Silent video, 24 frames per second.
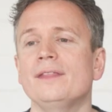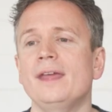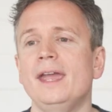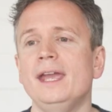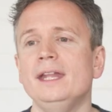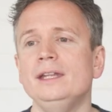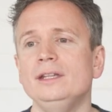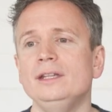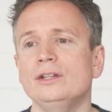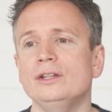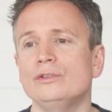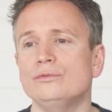
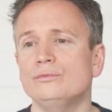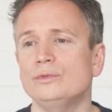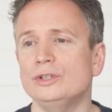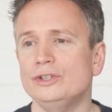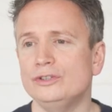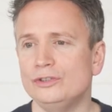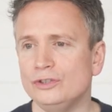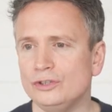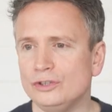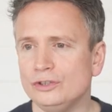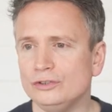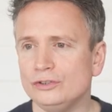Then
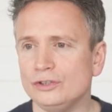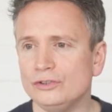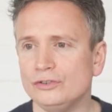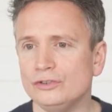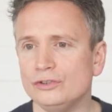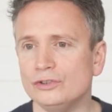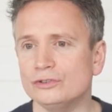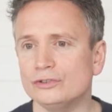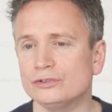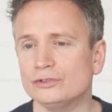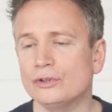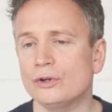return to
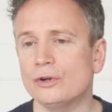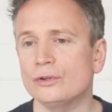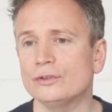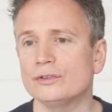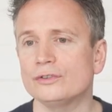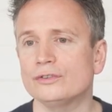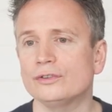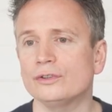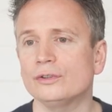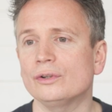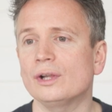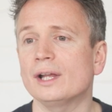Search
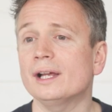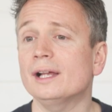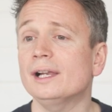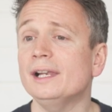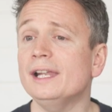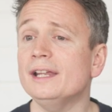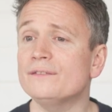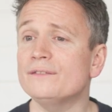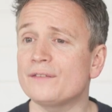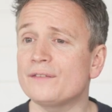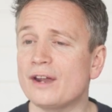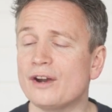Console and
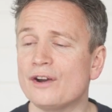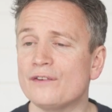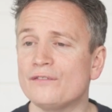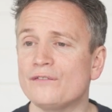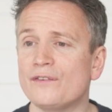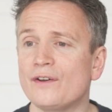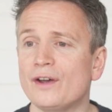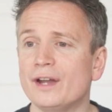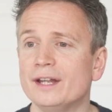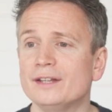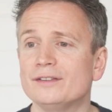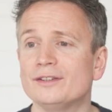click
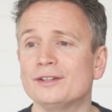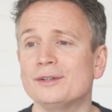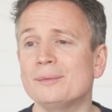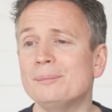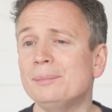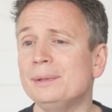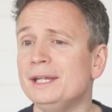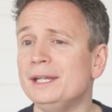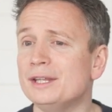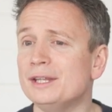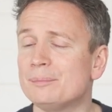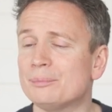Verify to
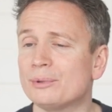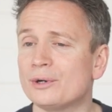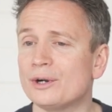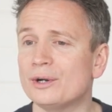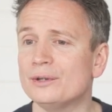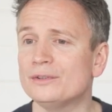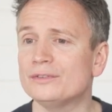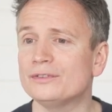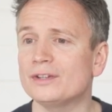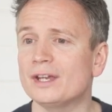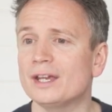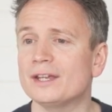complete the
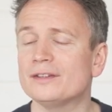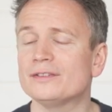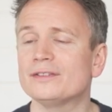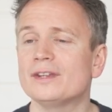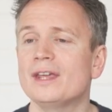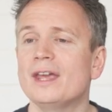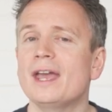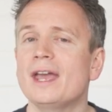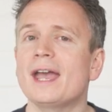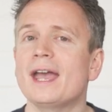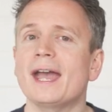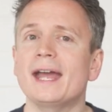
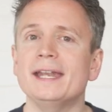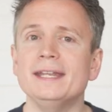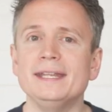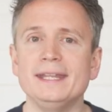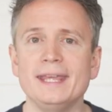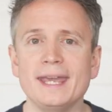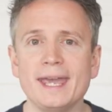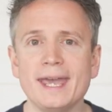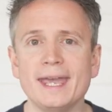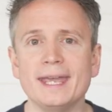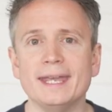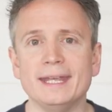process
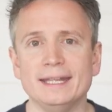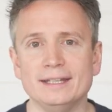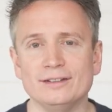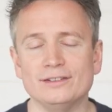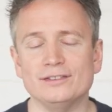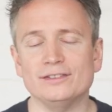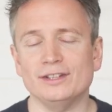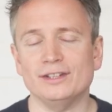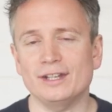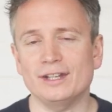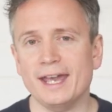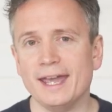and get
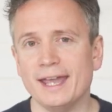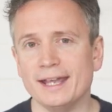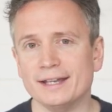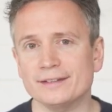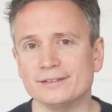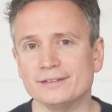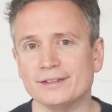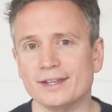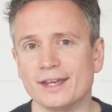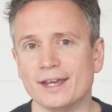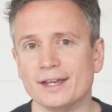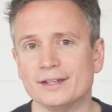instant
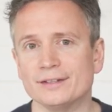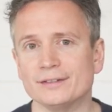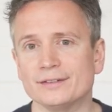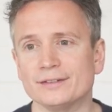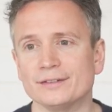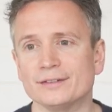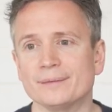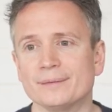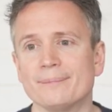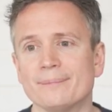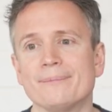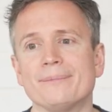
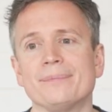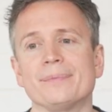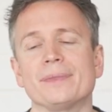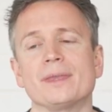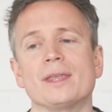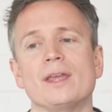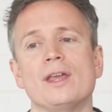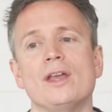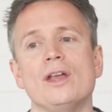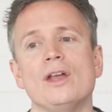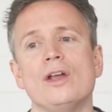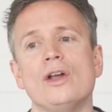access.
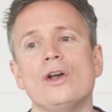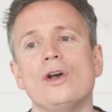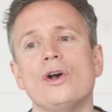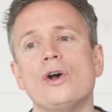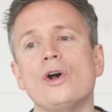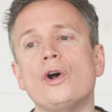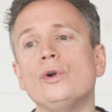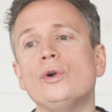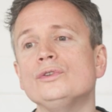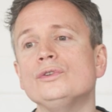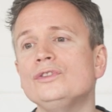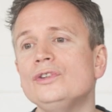
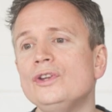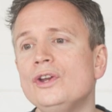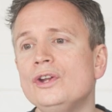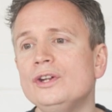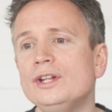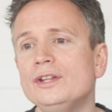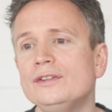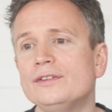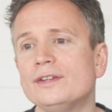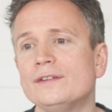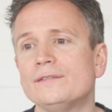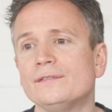
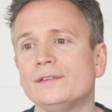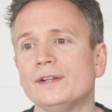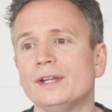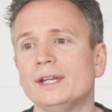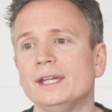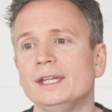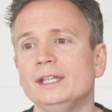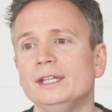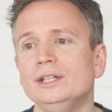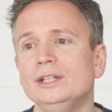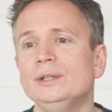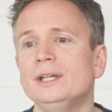
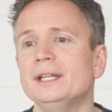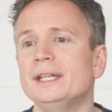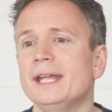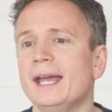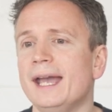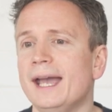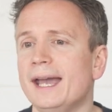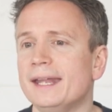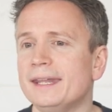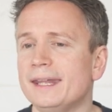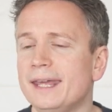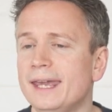Alternatively, you
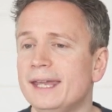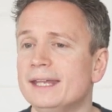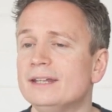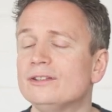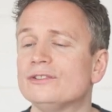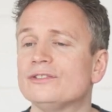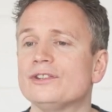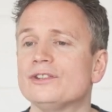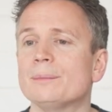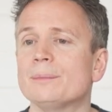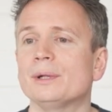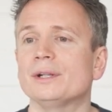can add a
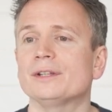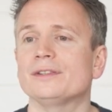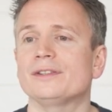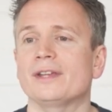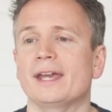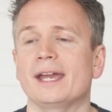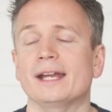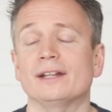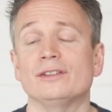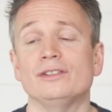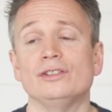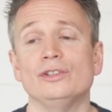
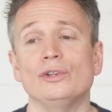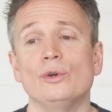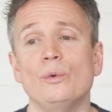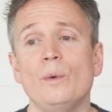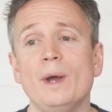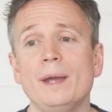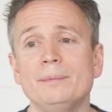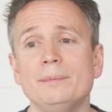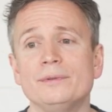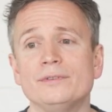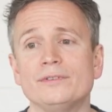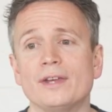HTML tag to
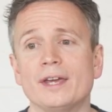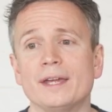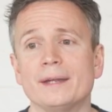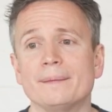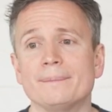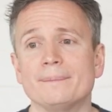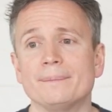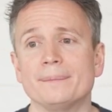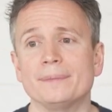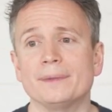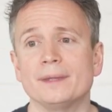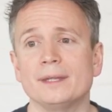your
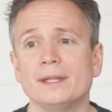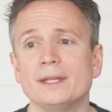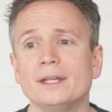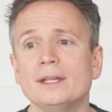website.